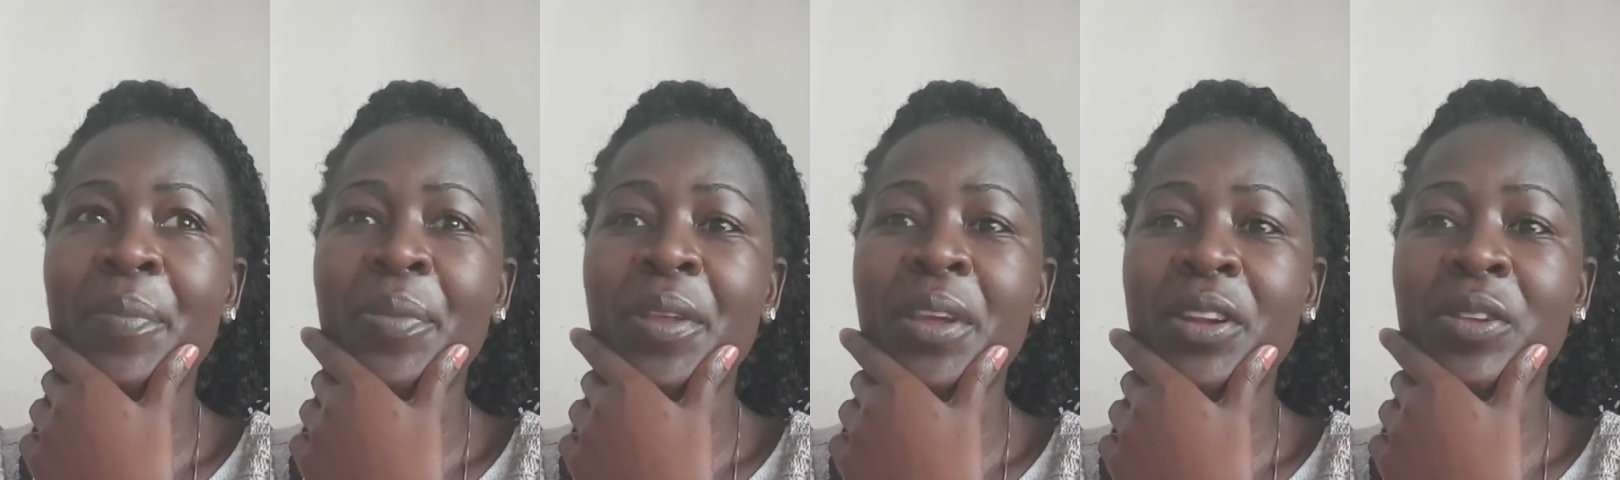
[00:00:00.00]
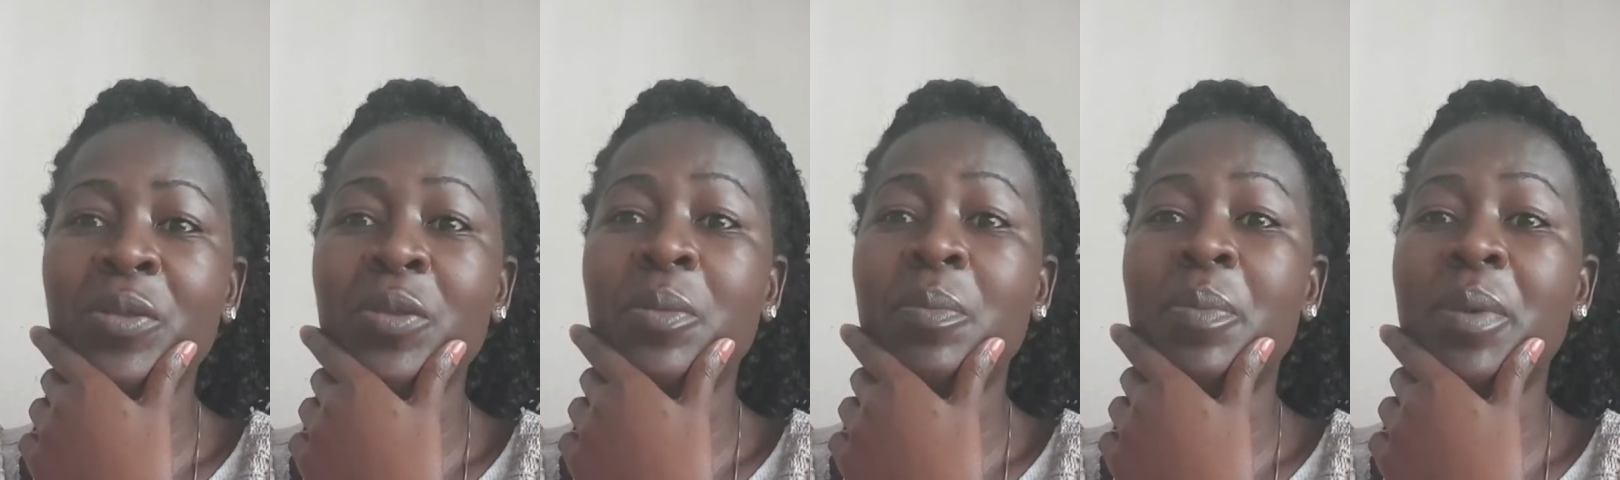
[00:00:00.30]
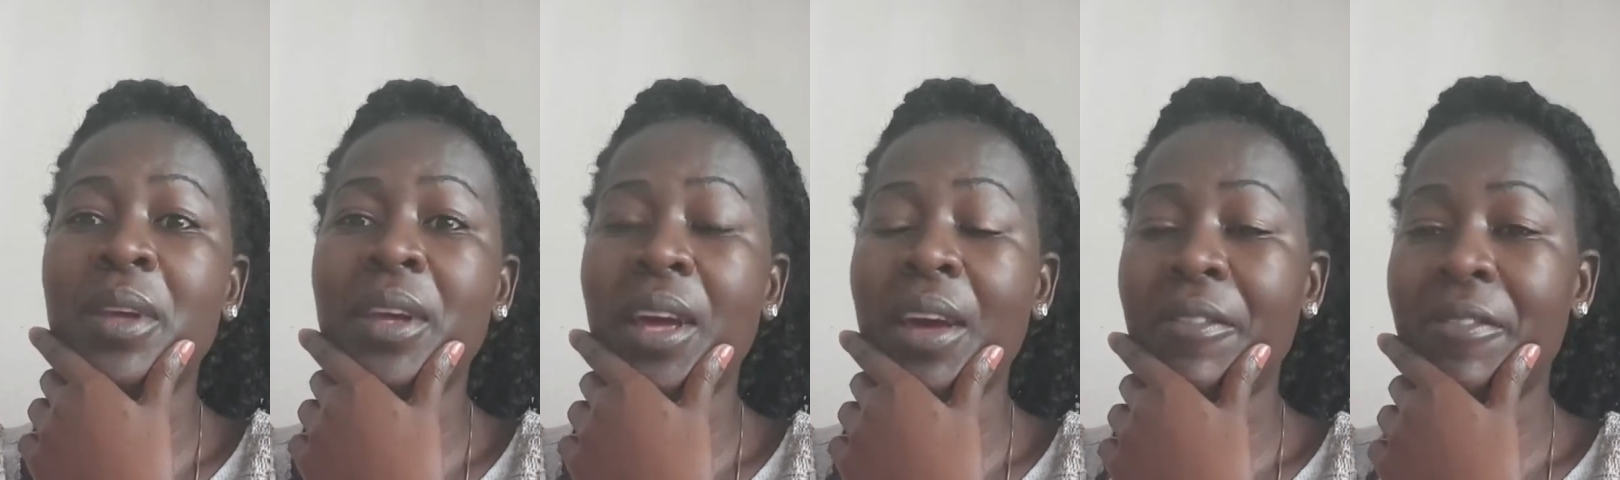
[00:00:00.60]
it would
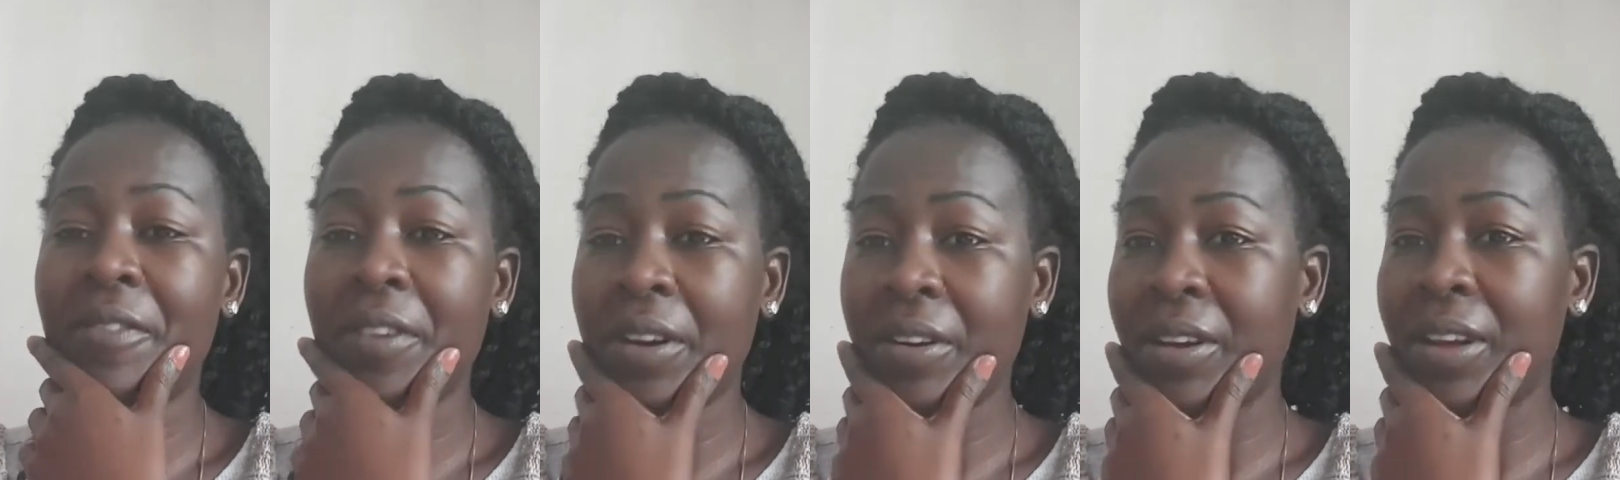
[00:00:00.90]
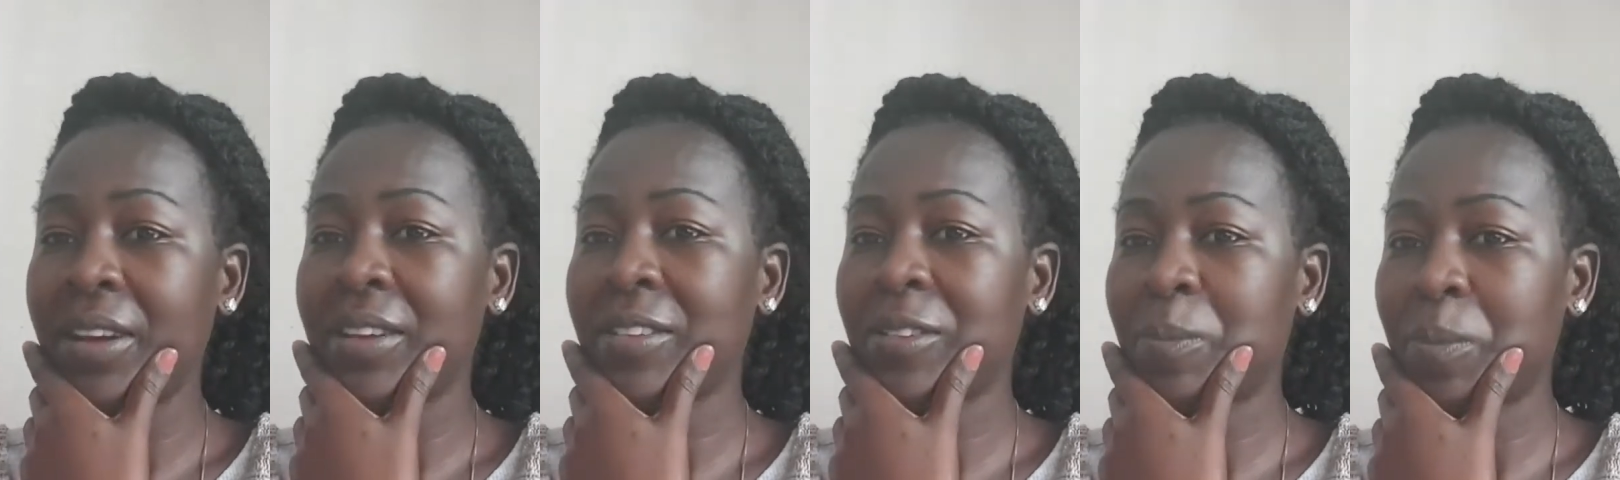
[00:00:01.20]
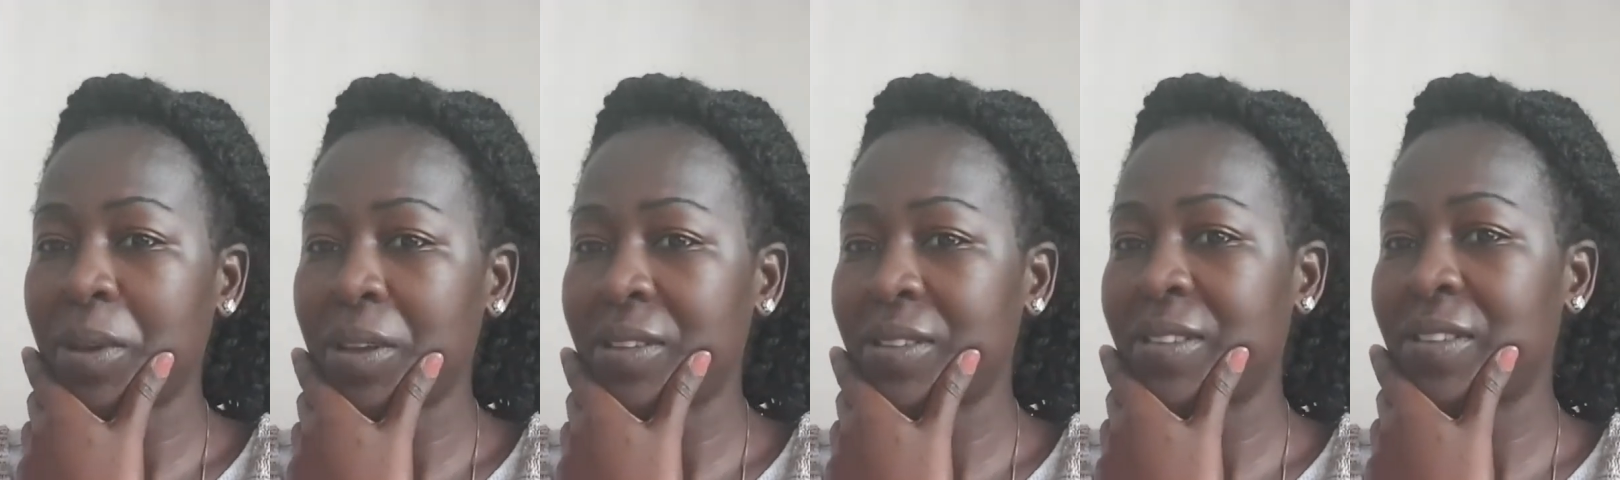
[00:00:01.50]
be a very
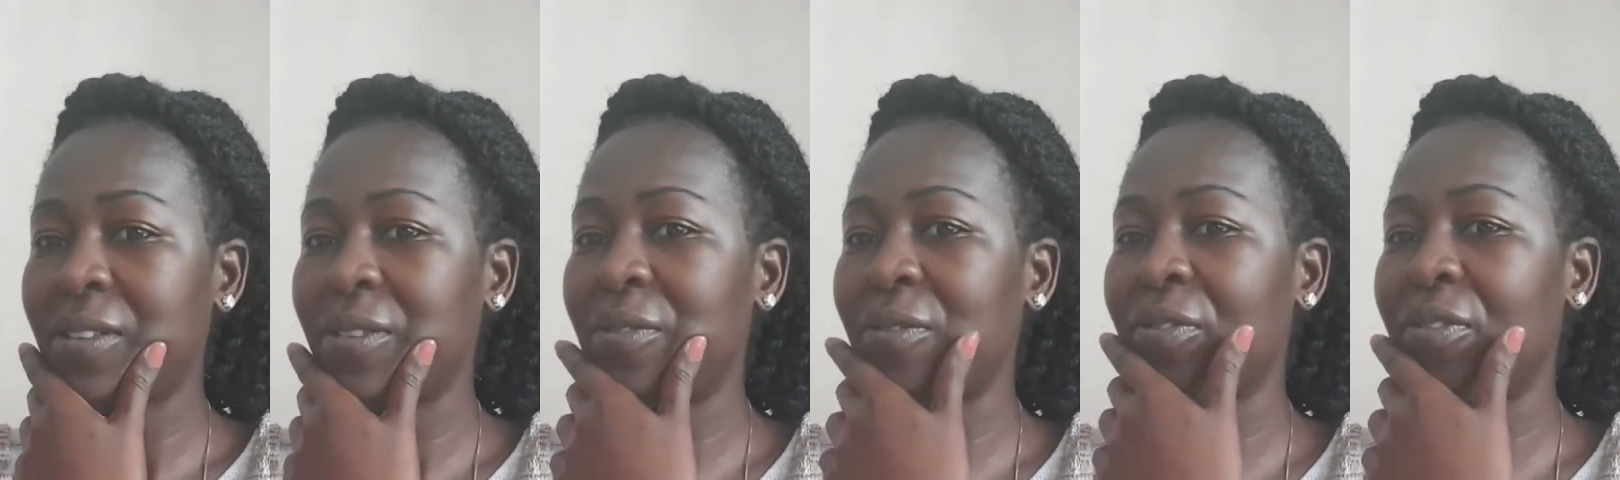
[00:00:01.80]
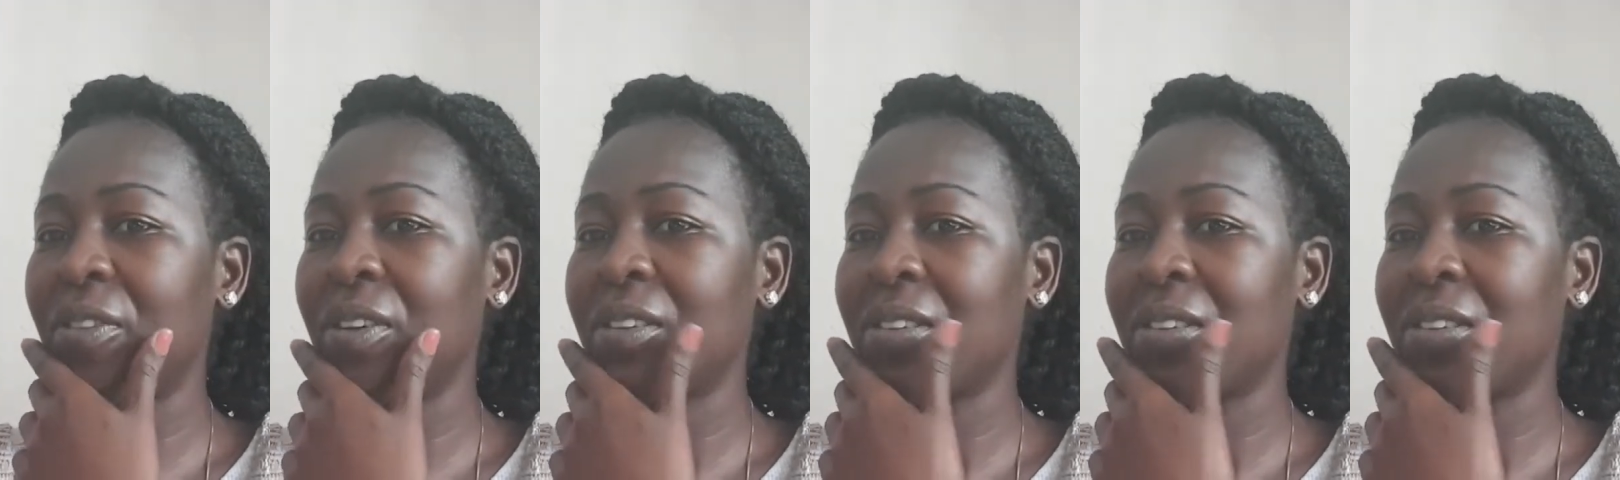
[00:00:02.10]
expensive